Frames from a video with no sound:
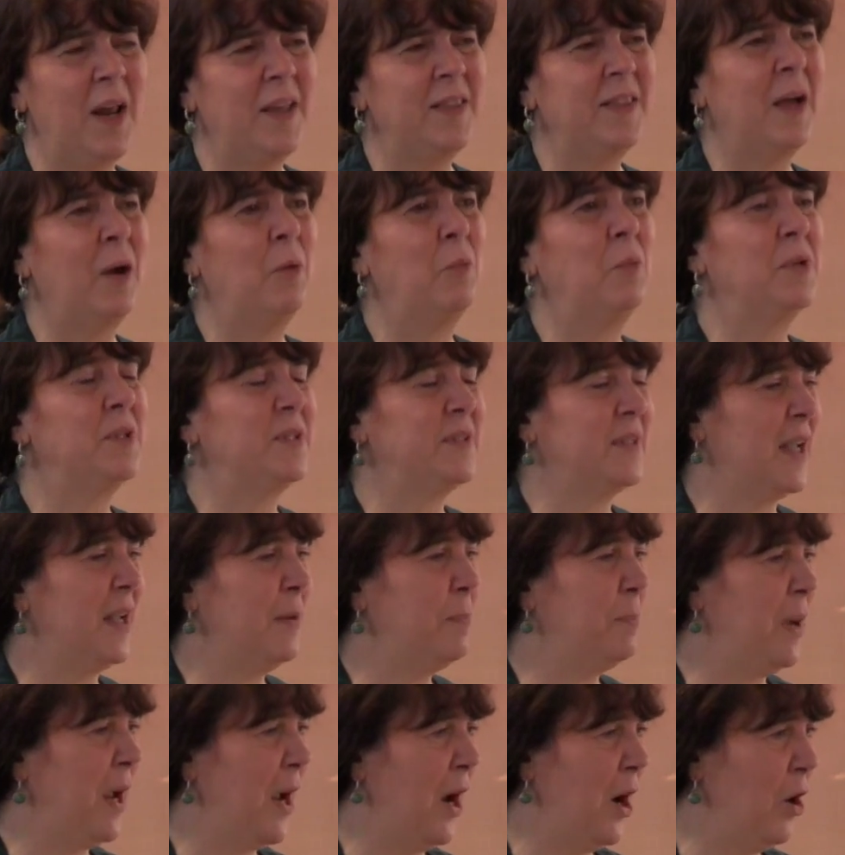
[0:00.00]
that was a
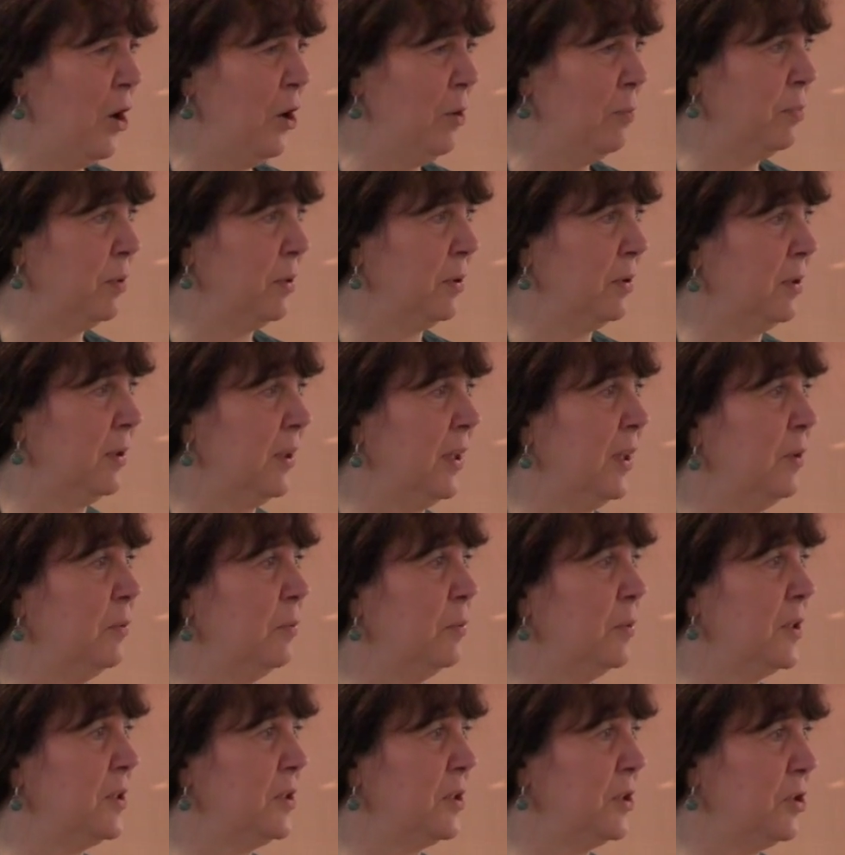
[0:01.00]
parable. It
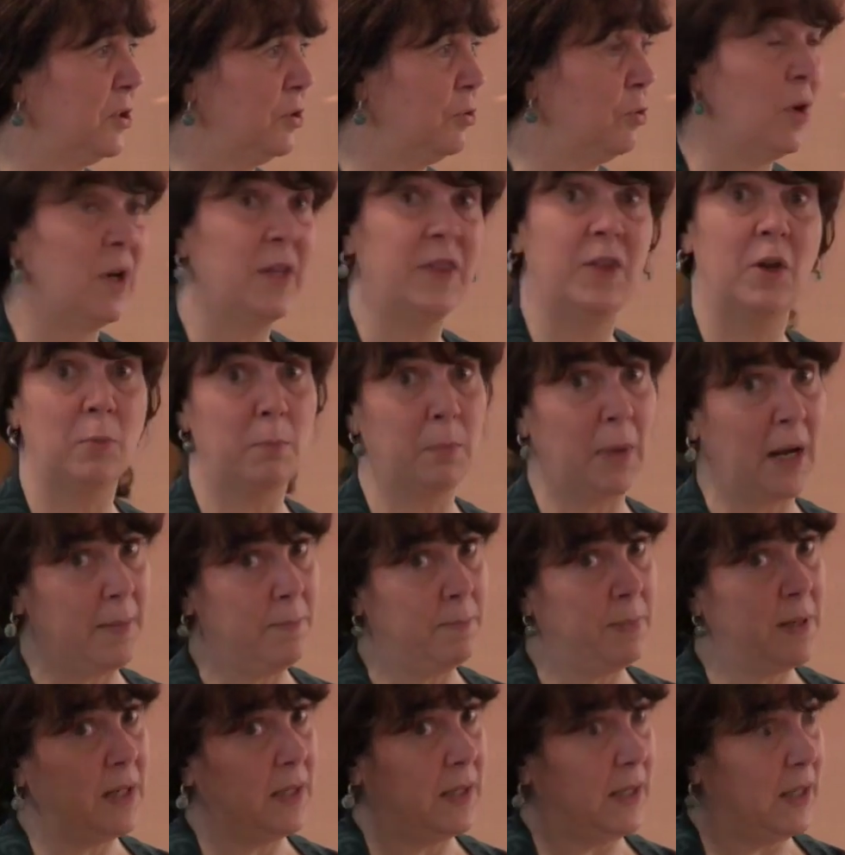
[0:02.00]
was a story. There might
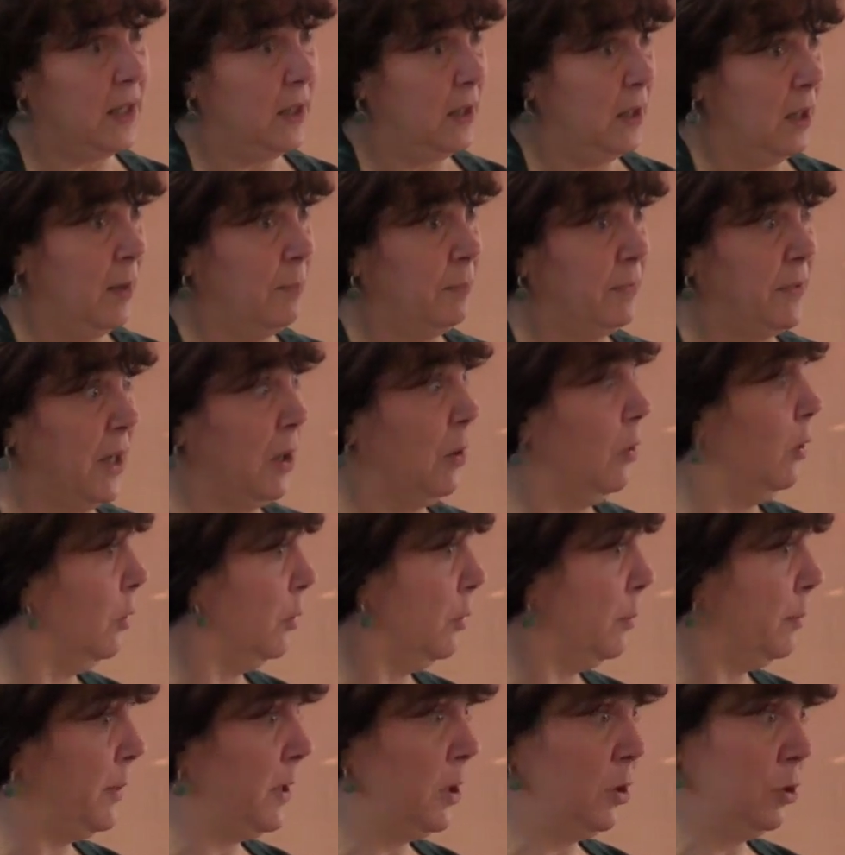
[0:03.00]
be an inn up there. It
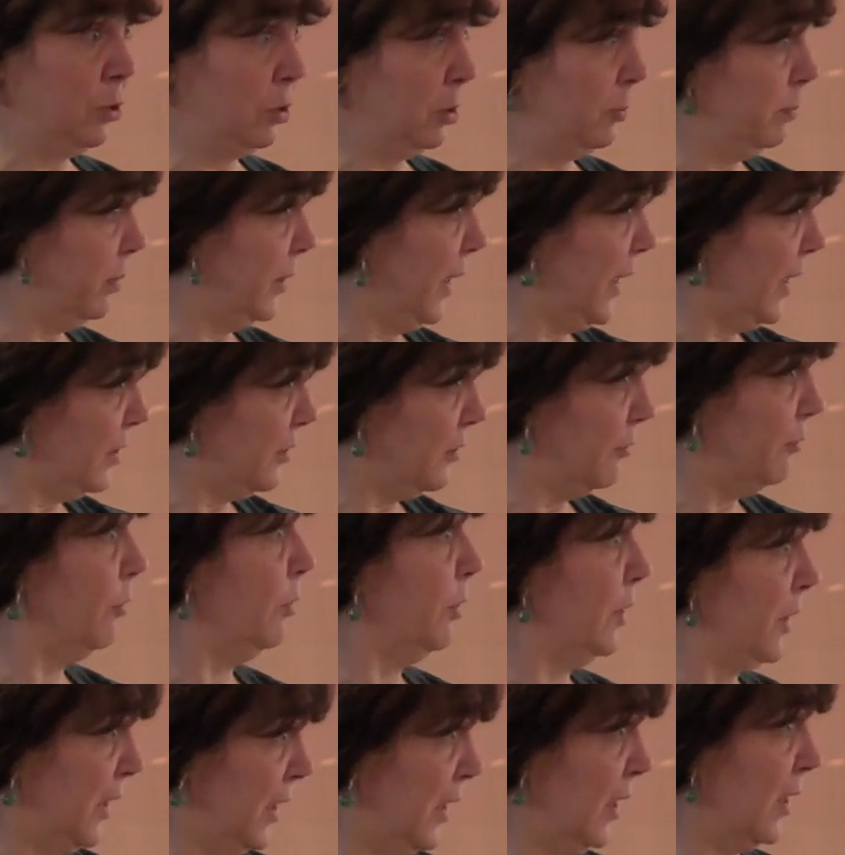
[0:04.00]
would be a good place for
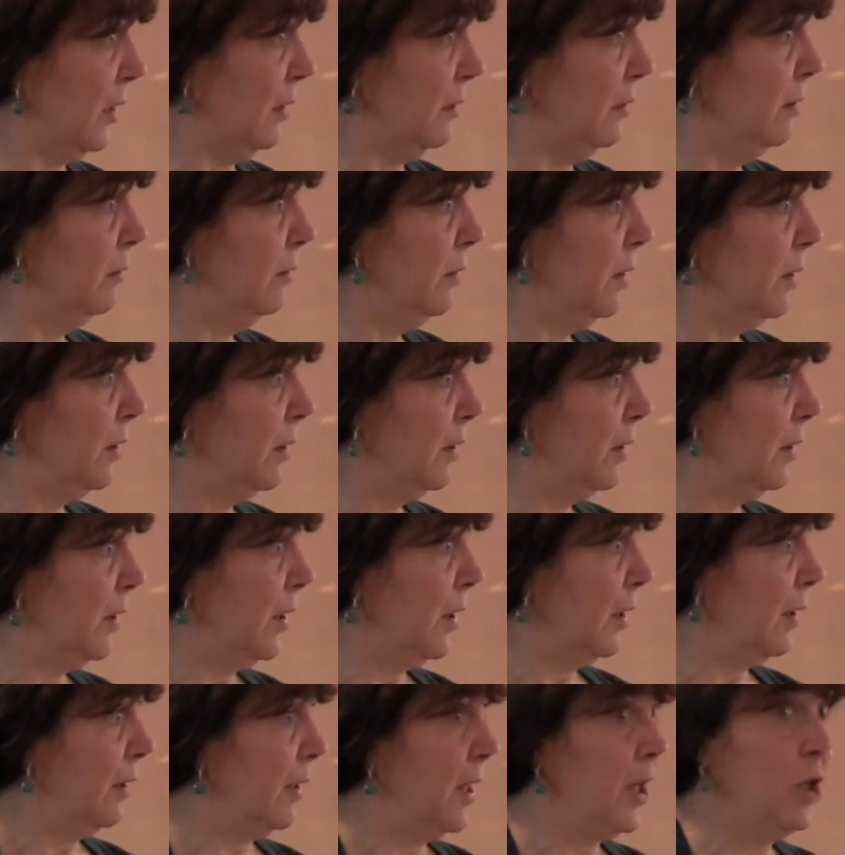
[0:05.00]
an inn.
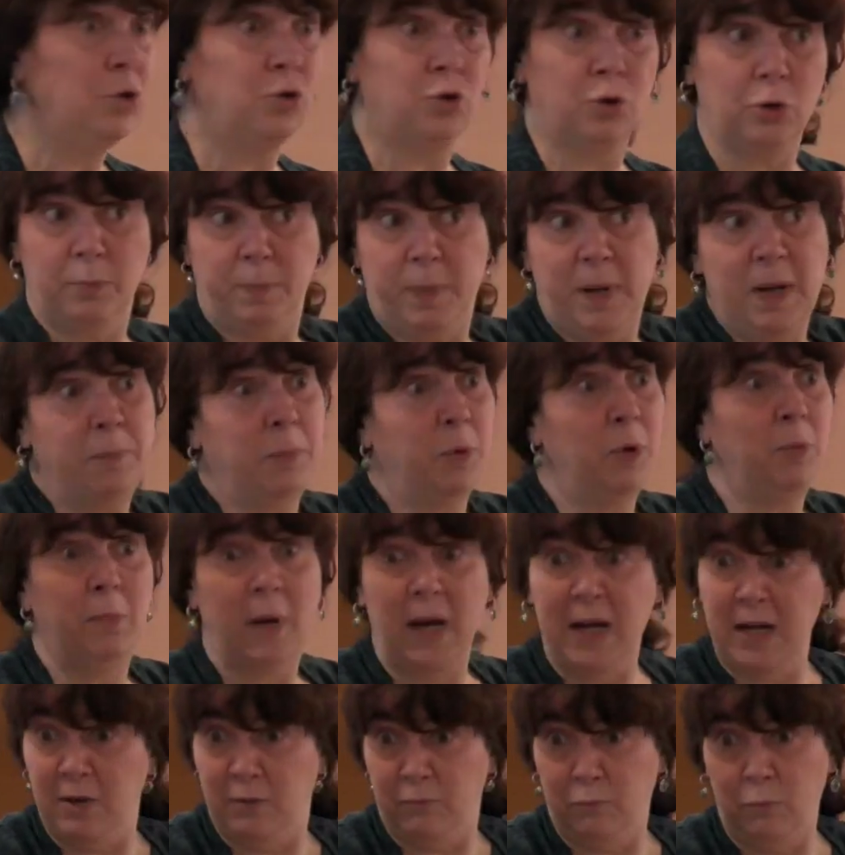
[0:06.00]
Injured people
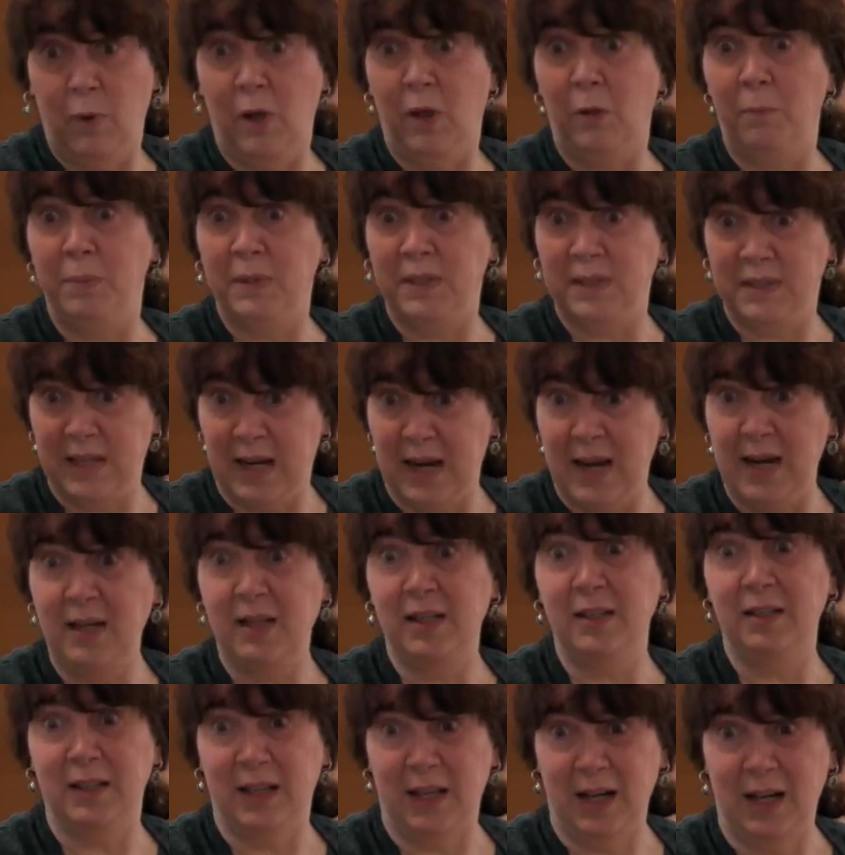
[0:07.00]
might have well been
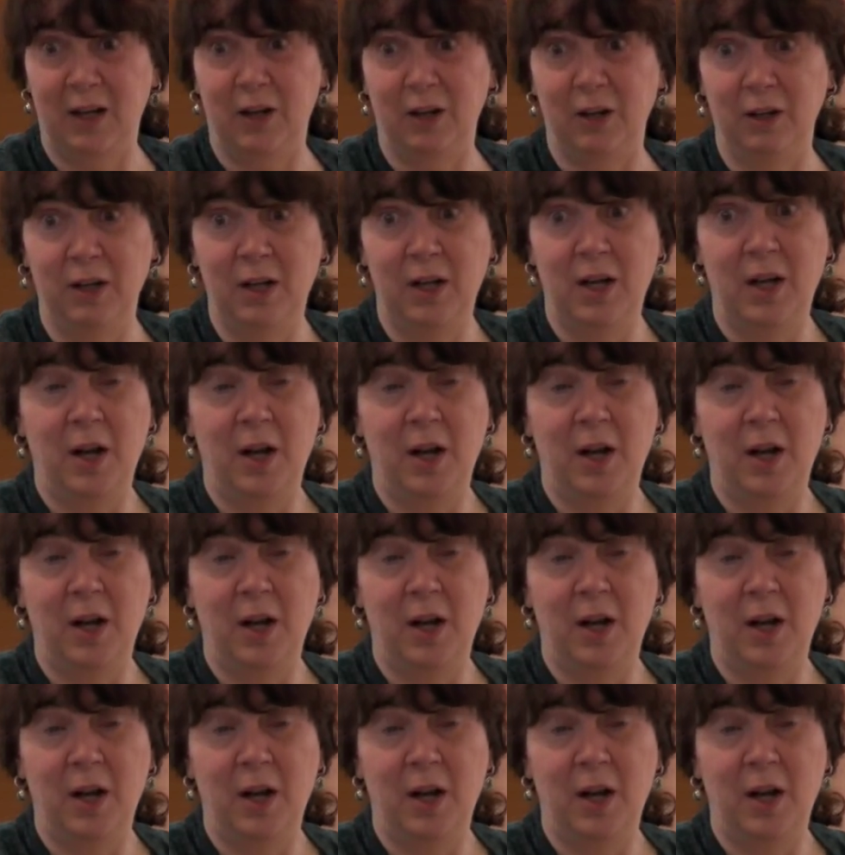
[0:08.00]
taken there.